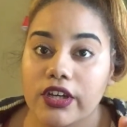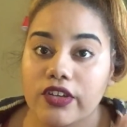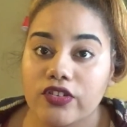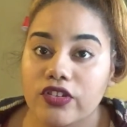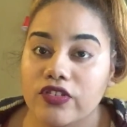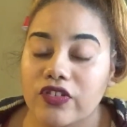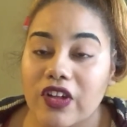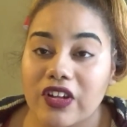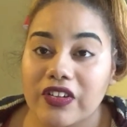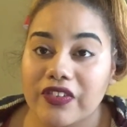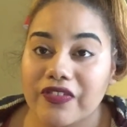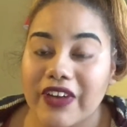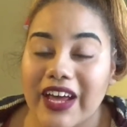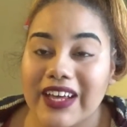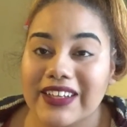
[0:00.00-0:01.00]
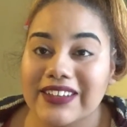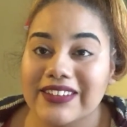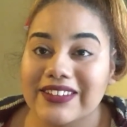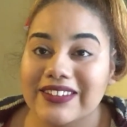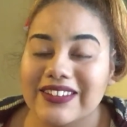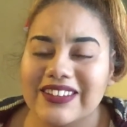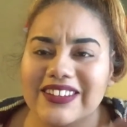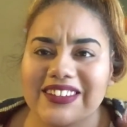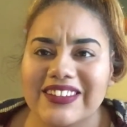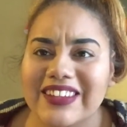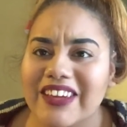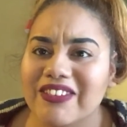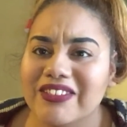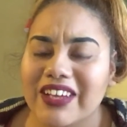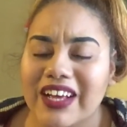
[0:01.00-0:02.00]
Just off the fact, just to
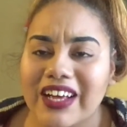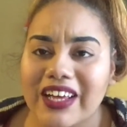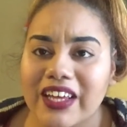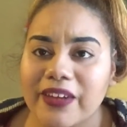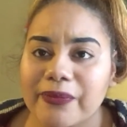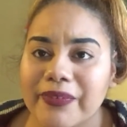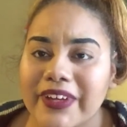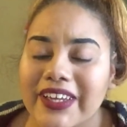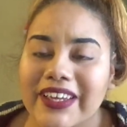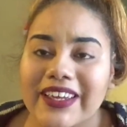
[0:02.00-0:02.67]
save time